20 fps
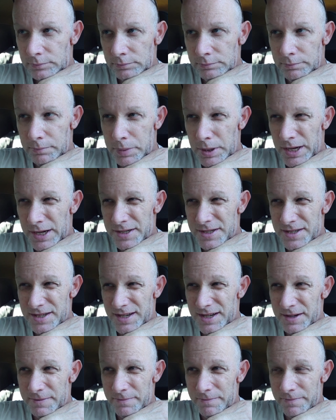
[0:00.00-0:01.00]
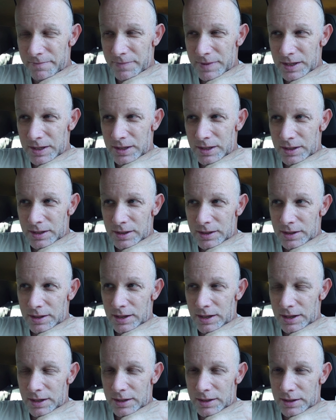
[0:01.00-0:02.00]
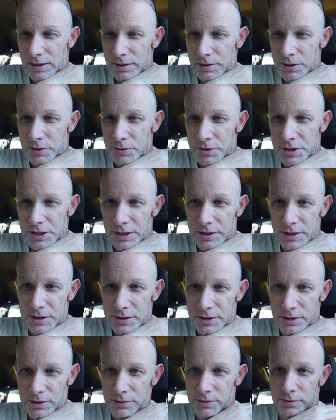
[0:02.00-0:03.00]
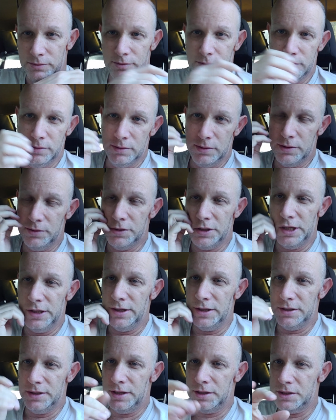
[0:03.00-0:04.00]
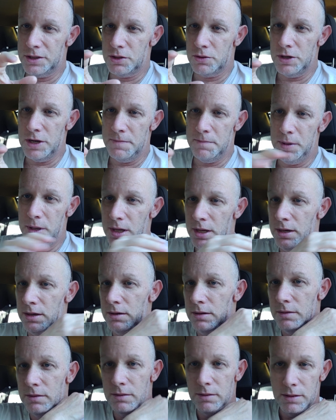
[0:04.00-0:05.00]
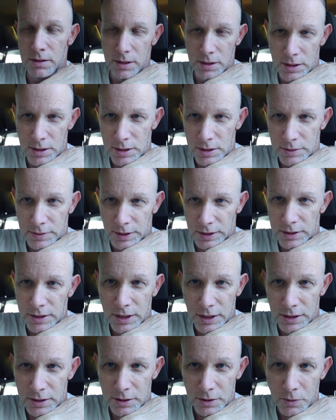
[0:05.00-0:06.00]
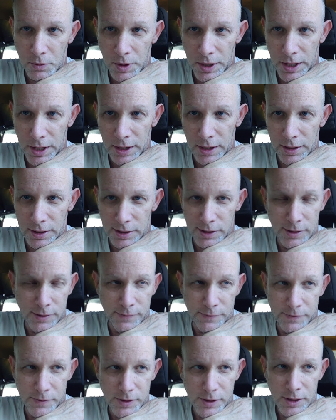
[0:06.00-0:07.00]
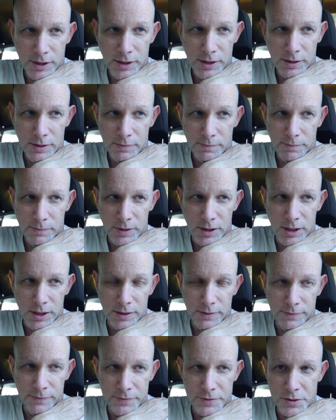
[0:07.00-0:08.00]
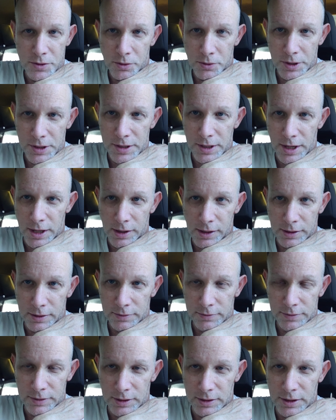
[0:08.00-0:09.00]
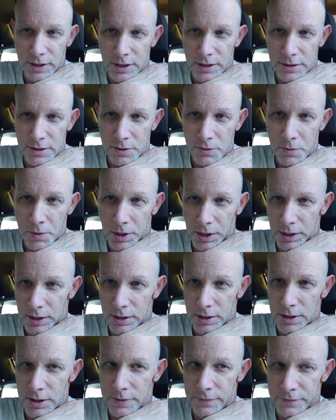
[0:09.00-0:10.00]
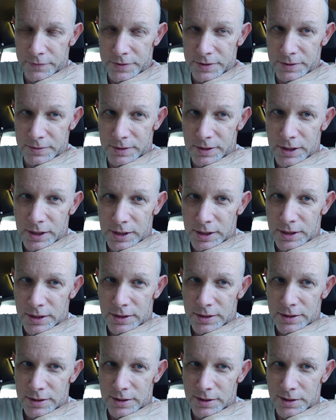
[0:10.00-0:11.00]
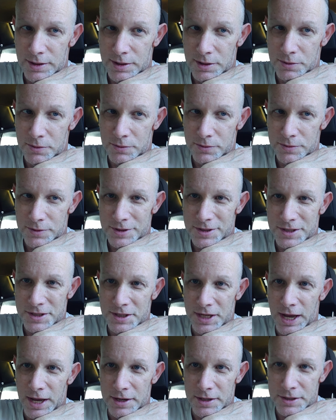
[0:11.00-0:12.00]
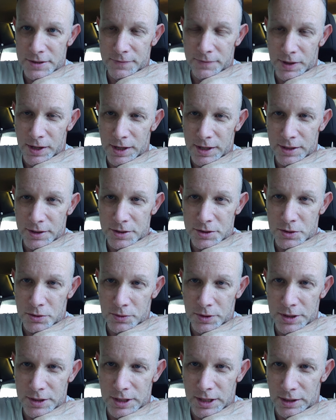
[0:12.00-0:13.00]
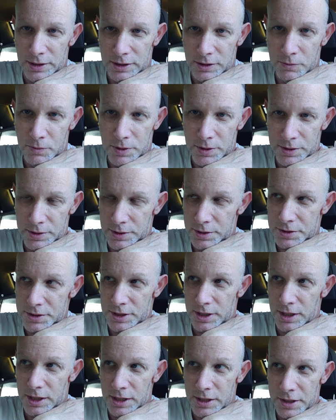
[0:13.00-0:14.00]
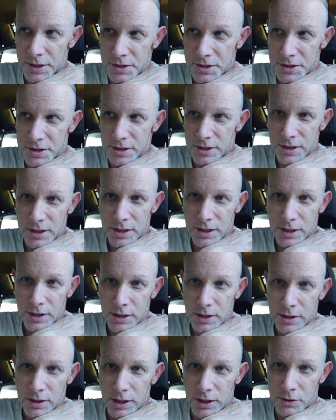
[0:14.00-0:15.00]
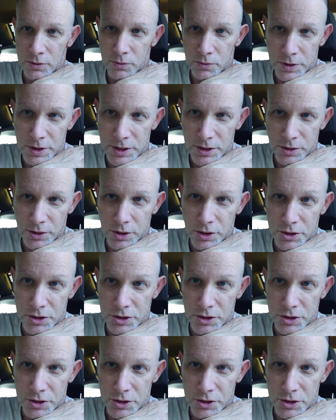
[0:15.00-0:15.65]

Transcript: but um, you see these little you see these things creep in that get in the way of of storytelling that get in the way of you know, satisfying storytelling where there is honest and real